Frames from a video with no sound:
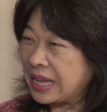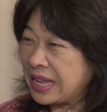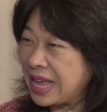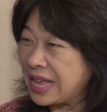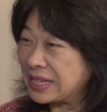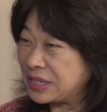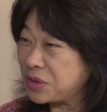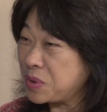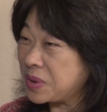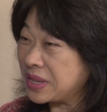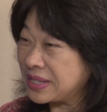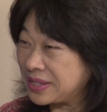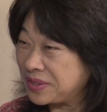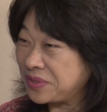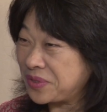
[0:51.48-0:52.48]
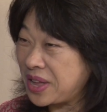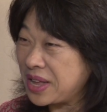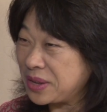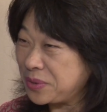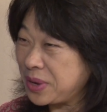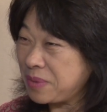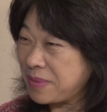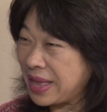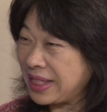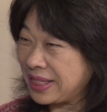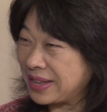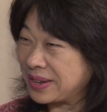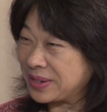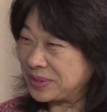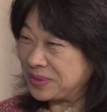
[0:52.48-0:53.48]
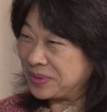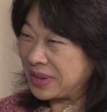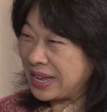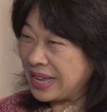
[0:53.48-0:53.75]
Yes, it was fun. We met there, right?